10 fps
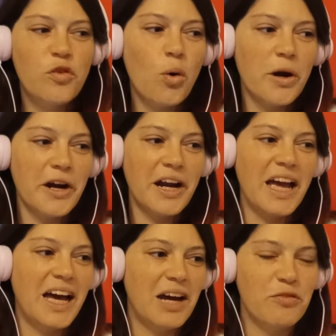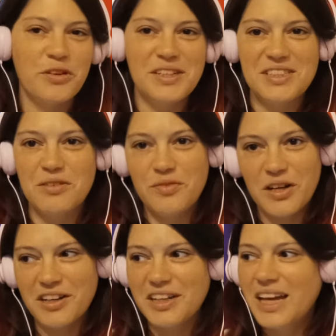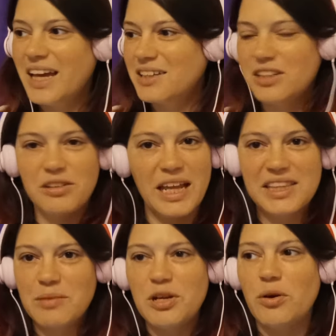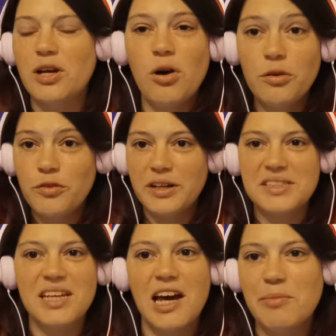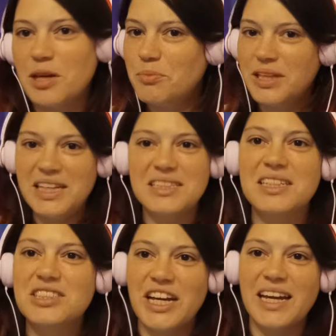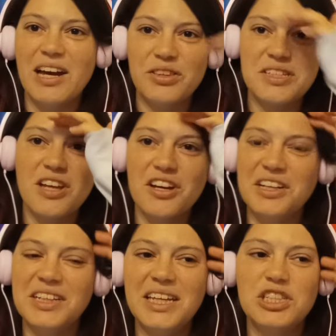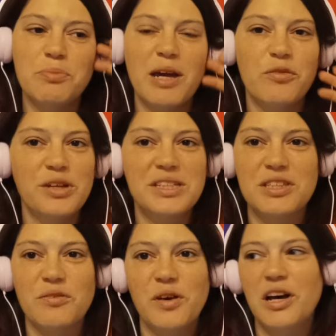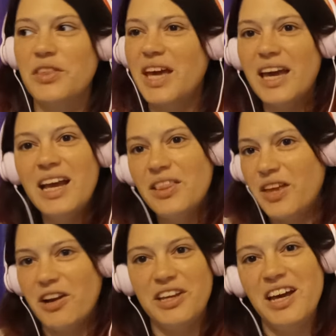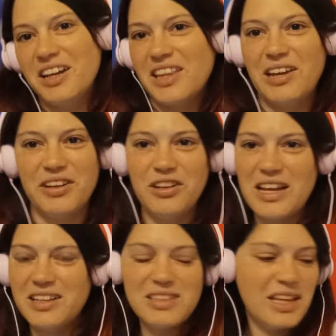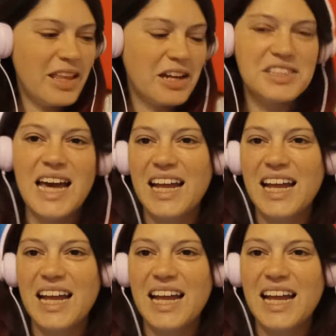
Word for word: for uh, Freeze the Fall. You know, let them know a cold front is coming. Please check out the song Glitch by Freeze the Fall. They they are young, they are they're